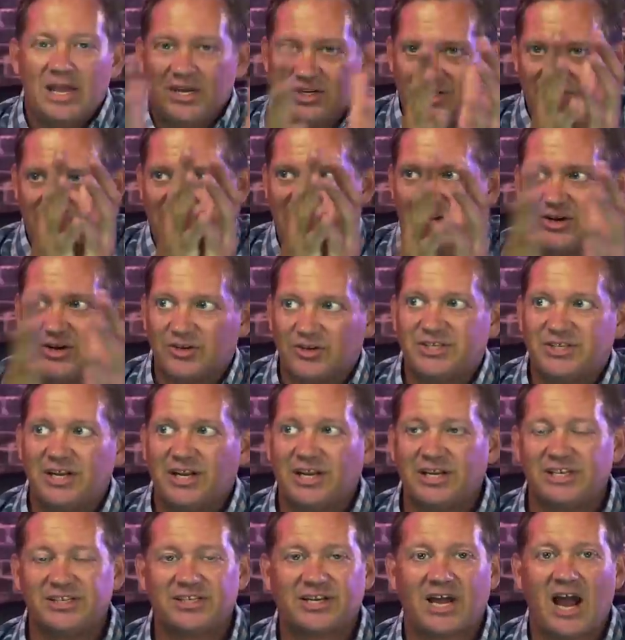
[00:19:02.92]
and you see your
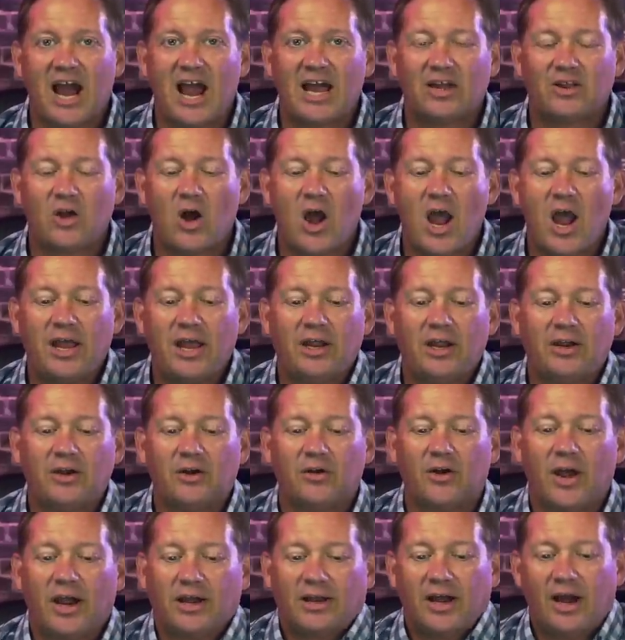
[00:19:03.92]
city skyline and
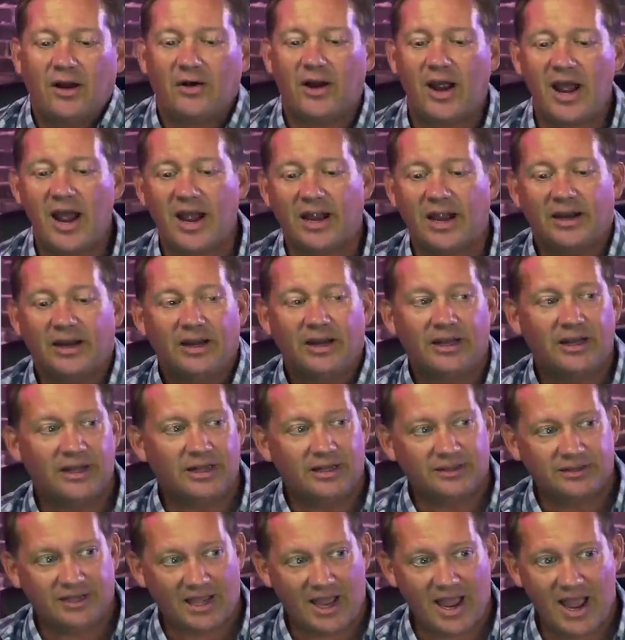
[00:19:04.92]
you're like, all right,
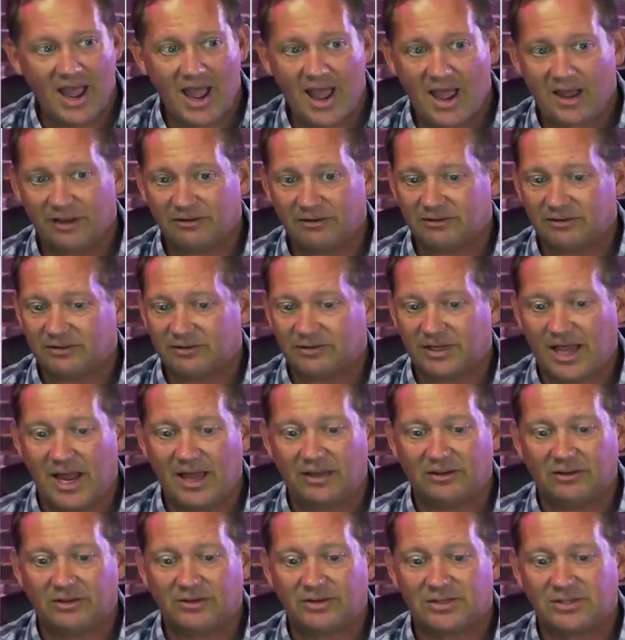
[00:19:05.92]
that
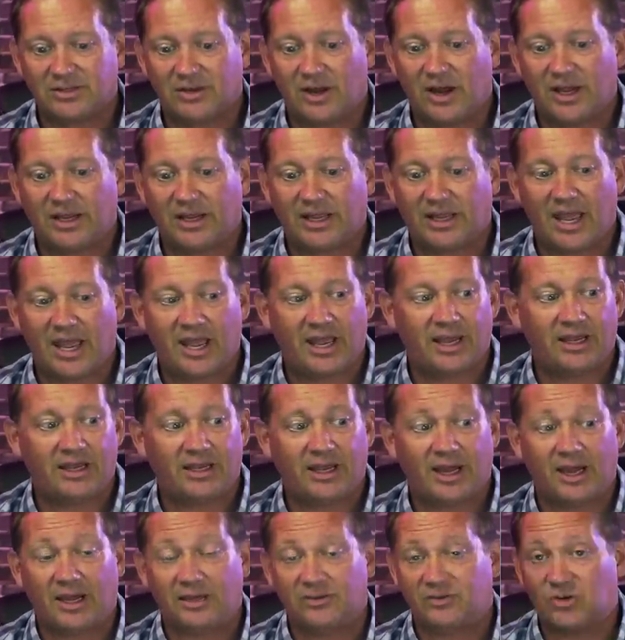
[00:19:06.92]
looks like
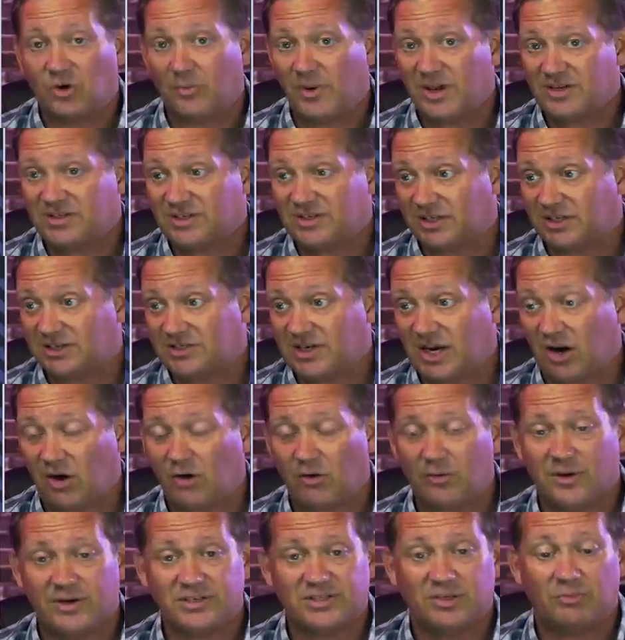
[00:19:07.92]
a domestic
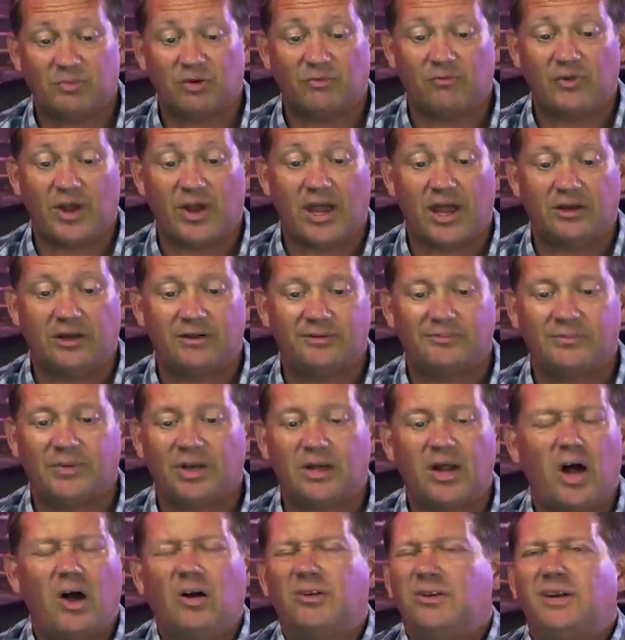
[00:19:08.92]
terrorism event.
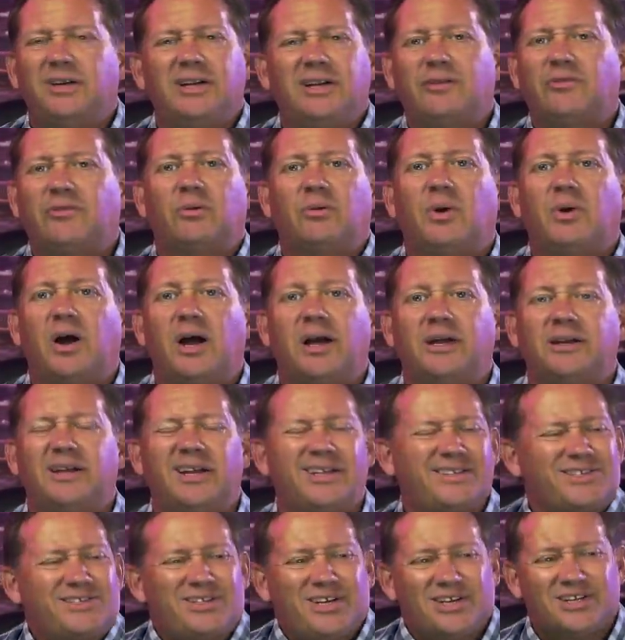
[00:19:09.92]
But oh, never mind.
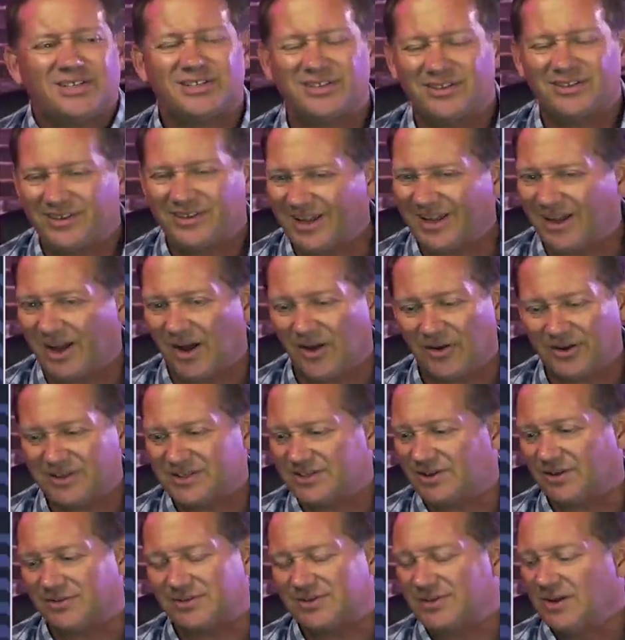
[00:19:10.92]
It's just, you know,
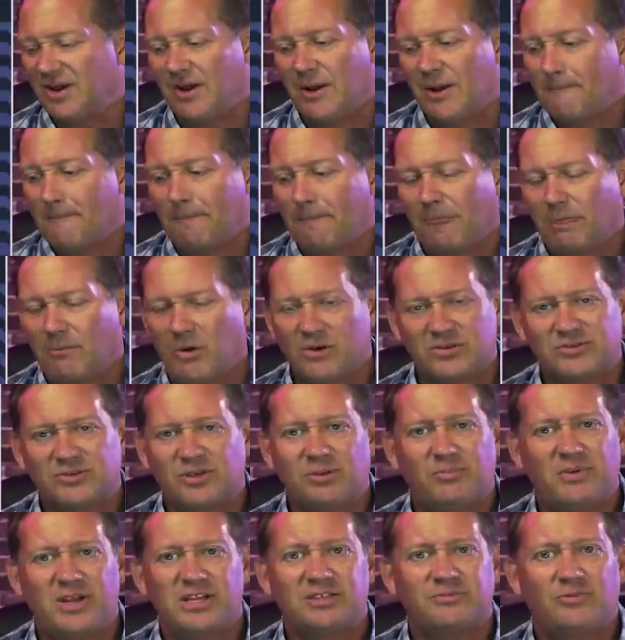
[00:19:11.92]
it's those
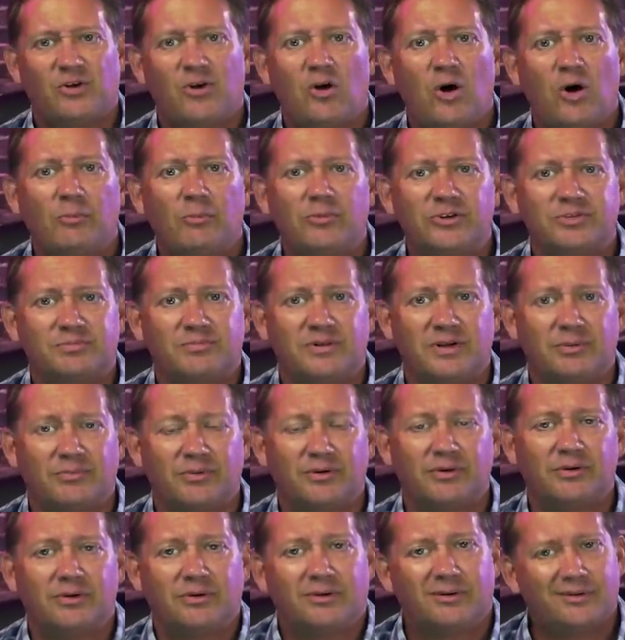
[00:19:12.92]
mostly peaceful homeless
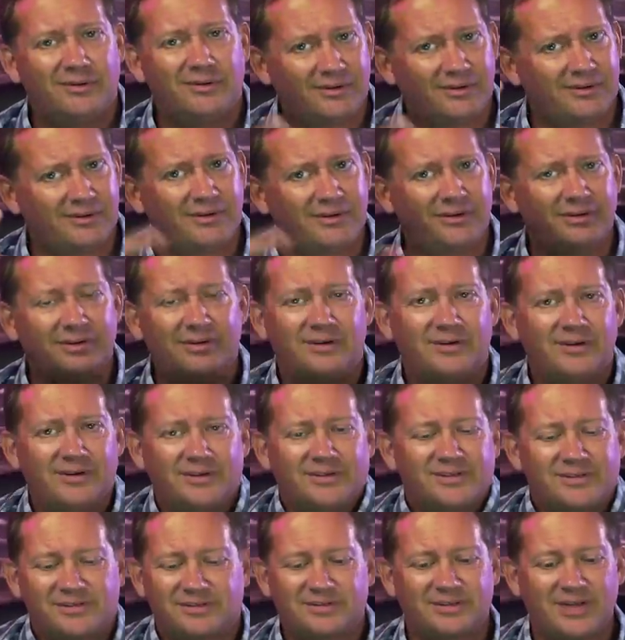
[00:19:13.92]
people.
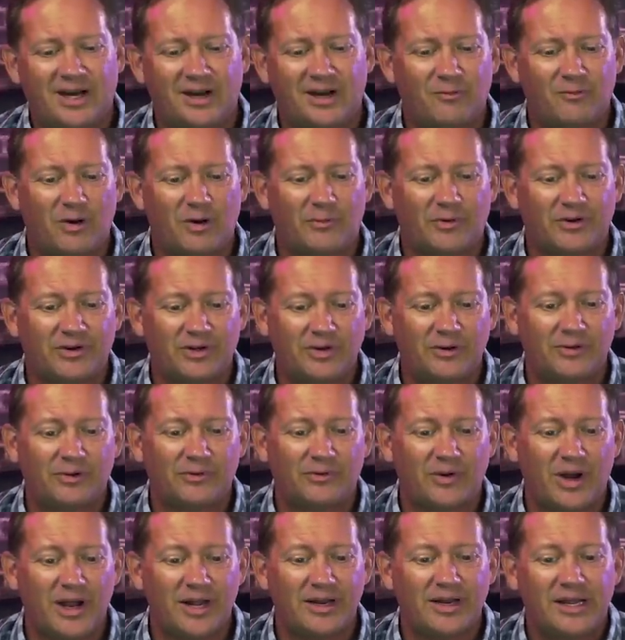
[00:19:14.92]
It's kind of what we're
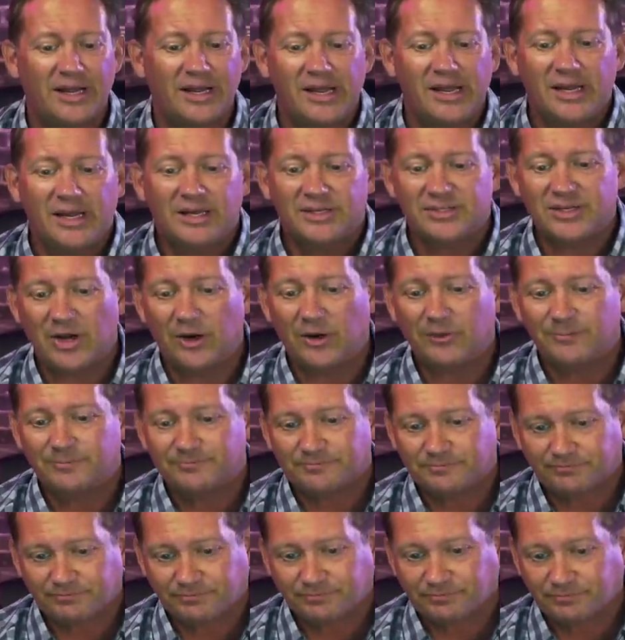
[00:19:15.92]
doing, right?
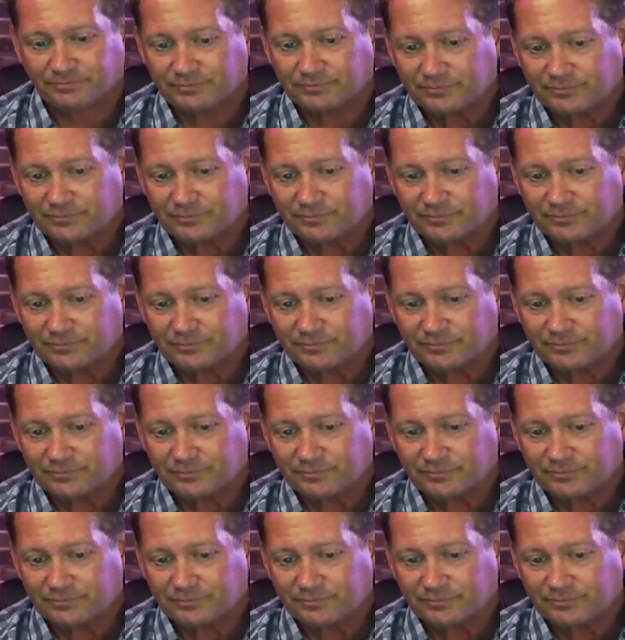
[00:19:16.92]
So